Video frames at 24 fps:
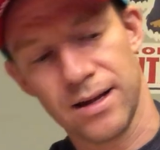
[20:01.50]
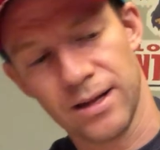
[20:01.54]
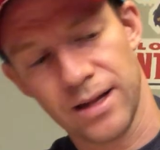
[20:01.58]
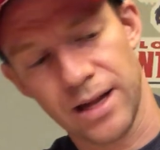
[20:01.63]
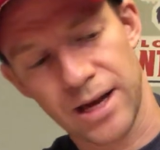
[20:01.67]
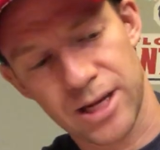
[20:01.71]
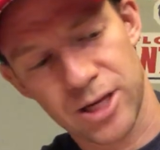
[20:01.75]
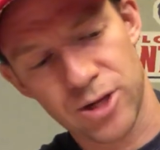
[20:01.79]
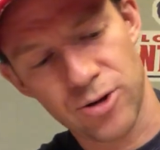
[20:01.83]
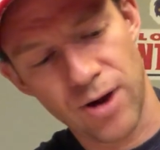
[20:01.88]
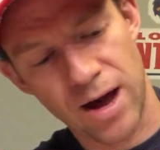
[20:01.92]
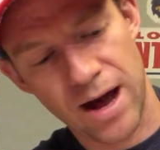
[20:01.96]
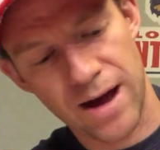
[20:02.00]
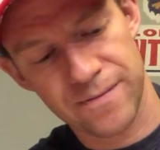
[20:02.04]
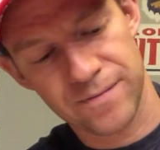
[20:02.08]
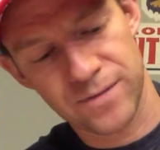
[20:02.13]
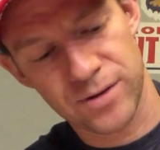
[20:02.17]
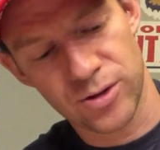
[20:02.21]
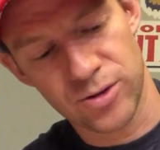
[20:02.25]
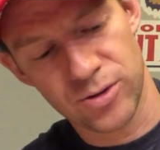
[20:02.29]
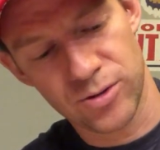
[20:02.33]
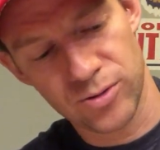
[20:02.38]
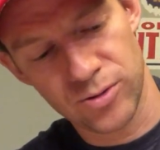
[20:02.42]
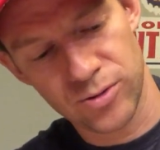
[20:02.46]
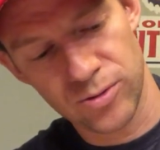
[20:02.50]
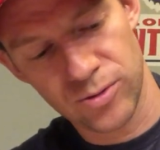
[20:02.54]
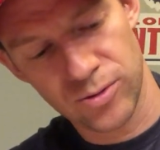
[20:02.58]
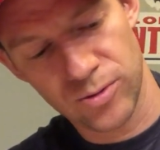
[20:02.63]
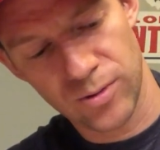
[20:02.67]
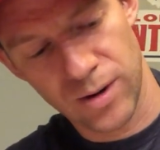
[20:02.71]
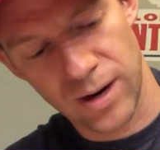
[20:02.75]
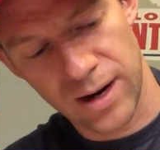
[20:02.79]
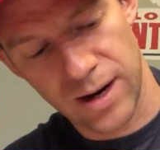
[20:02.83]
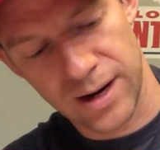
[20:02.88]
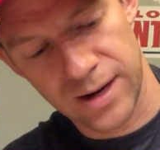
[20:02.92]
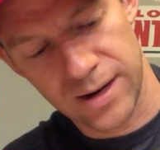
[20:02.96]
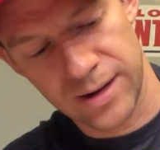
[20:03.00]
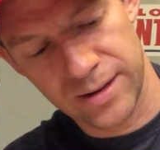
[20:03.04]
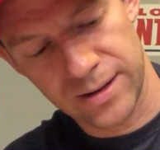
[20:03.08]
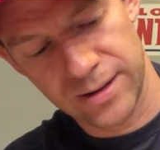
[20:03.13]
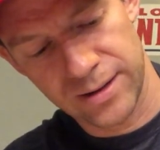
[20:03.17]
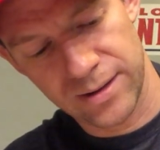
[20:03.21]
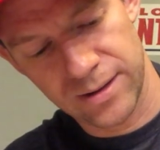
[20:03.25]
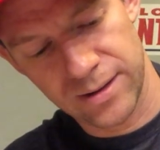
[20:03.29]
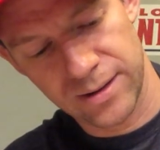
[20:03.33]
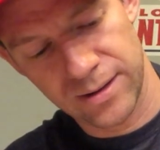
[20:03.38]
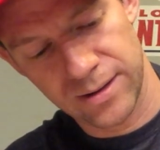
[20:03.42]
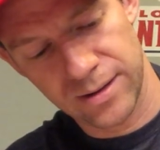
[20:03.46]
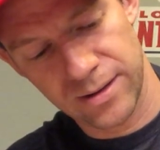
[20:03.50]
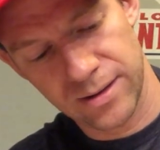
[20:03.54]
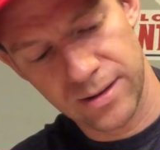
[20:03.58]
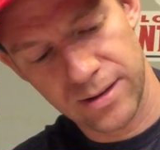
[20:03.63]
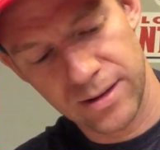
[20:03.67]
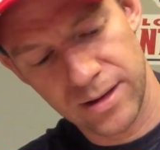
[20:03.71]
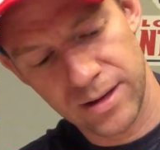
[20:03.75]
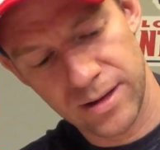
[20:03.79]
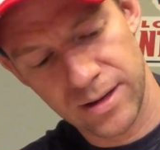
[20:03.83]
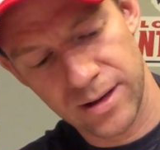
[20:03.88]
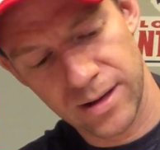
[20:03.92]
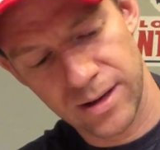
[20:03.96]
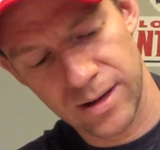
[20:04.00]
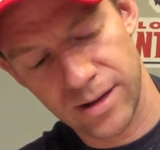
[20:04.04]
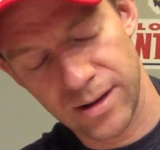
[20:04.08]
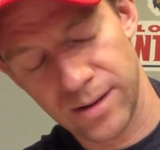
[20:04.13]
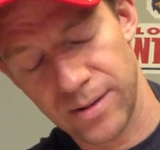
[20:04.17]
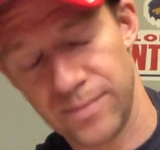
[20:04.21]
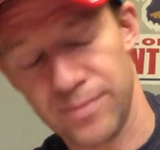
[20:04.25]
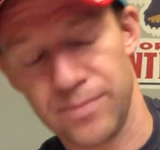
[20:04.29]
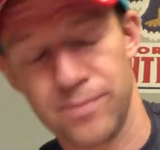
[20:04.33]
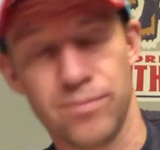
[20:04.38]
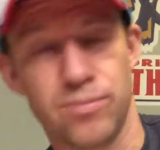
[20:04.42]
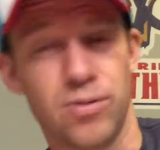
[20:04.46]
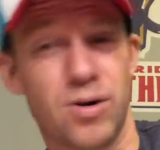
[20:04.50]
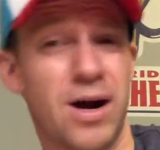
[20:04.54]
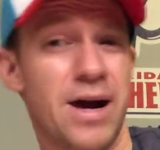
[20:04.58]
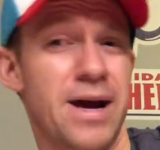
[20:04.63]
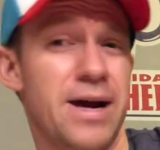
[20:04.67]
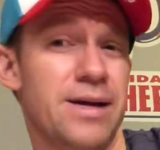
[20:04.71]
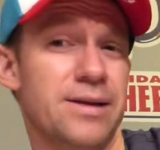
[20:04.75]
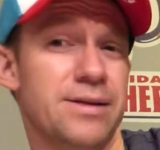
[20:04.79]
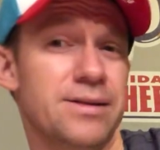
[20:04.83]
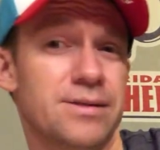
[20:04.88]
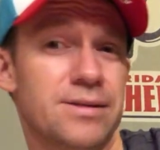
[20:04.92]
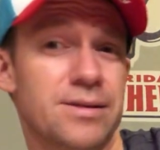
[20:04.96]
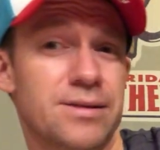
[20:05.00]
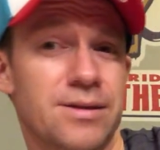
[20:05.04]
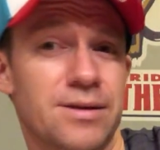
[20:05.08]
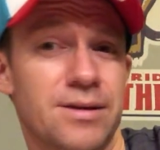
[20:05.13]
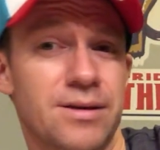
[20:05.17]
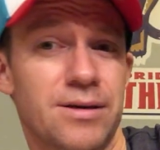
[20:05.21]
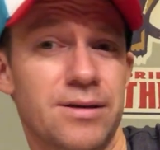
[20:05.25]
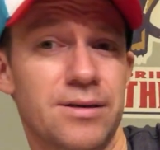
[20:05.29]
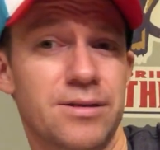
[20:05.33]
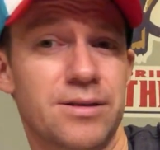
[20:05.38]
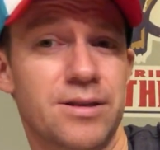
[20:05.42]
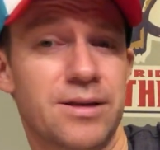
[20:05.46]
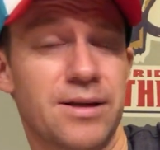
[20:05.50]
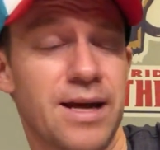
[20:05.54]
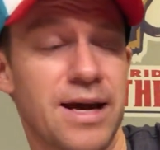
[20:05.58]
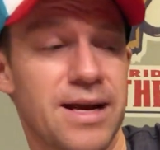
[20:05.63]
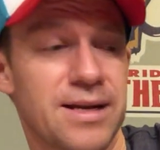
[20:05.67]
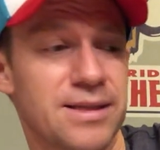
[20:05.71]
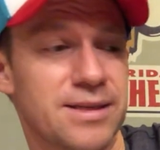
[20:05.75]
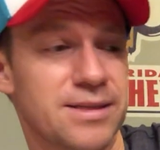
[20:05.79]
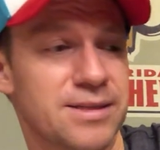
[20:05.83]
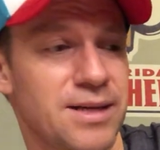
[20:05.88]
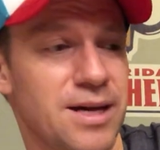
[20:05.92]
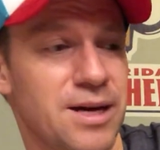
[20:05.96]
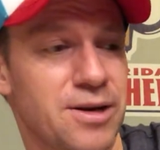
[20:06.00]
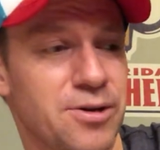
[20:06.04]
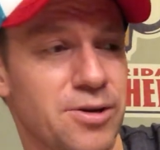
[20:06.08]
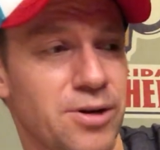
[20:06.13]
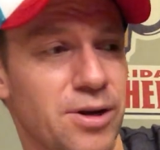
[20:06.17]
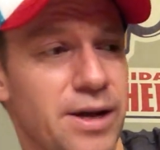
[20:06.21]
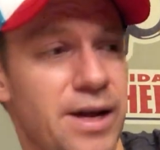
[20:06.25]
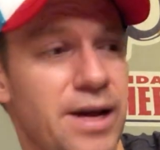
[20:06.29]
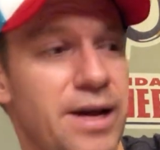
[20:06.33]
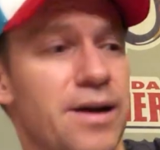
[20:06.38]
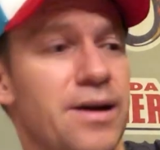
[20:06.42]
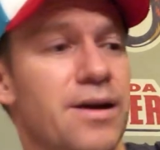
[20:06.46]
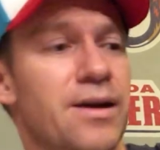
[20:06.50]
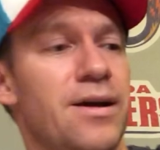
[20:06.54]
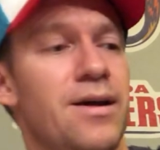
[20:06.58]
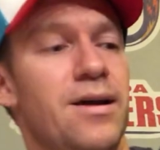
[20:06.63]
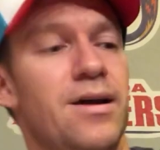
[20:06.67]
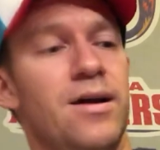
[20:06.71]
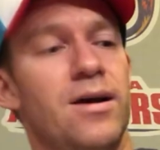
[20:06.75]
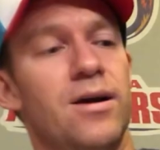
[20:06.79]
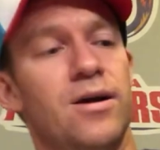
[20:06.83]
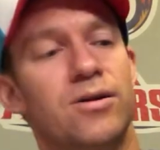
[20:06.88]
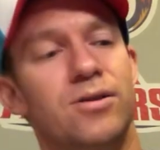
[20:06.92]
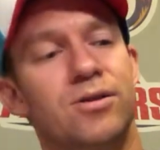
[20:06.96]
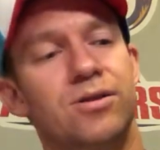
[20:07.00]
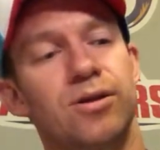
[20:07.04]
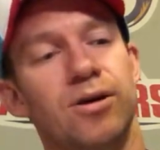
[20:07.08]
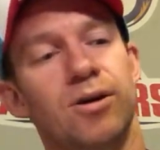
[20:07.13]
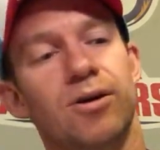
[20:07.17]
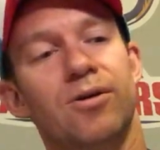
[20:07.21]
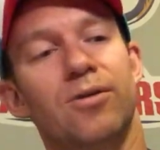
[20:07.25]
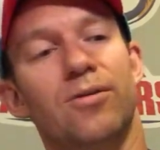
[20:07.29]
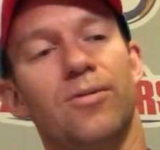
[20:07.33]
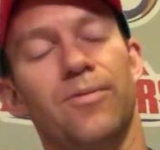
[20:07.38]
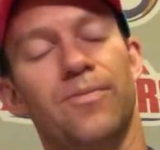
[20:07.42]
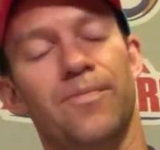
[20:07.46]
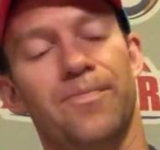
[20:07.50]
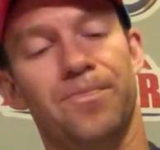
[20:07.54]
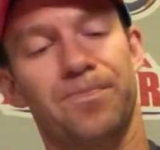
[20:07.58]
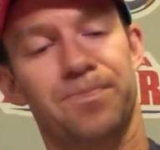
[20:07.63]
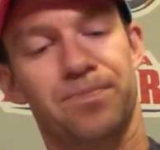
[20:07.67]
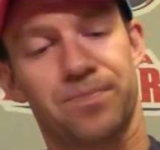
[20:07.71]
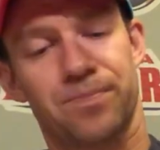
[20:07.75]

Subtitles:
like you have to do on the Bryans to get it to stand your leg. So